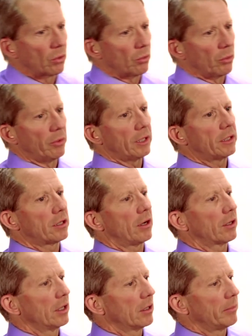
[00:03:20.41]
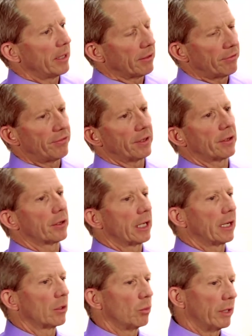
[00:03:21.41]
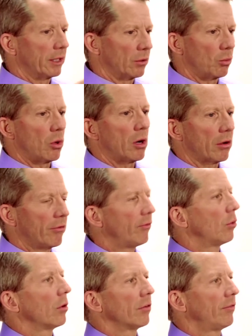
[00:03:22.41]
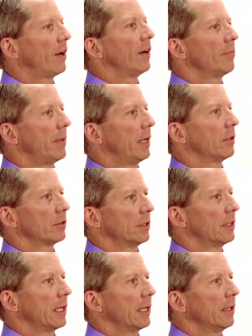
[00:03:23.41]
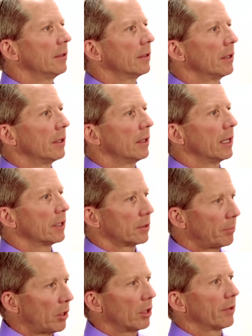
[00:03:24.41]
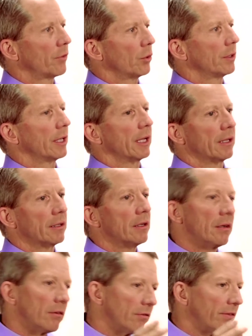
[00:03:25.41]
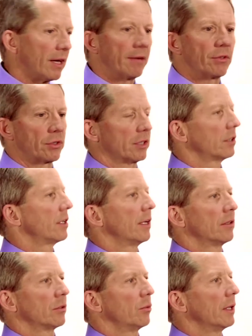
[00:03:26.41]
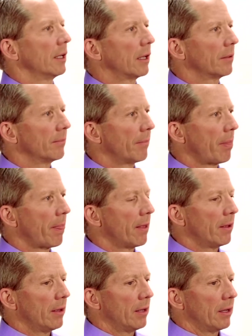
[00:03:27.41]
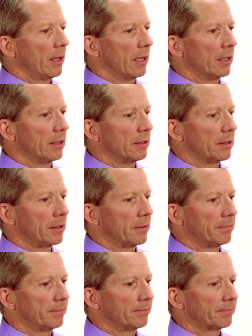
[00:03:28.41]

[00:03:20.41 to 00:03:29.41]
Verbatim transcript: We're really talking about figuring out a way to walk four or five miles a day as a part of your day, five or six days a week. And um,